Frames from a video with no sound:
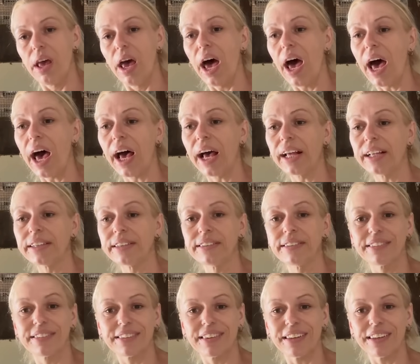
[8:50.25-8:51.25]

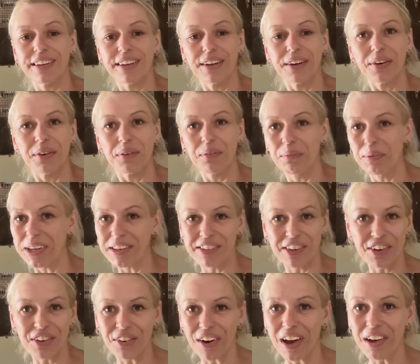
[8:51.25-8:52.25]
and we
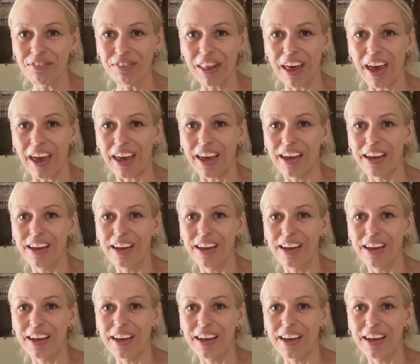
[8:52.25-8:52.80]
took her over there.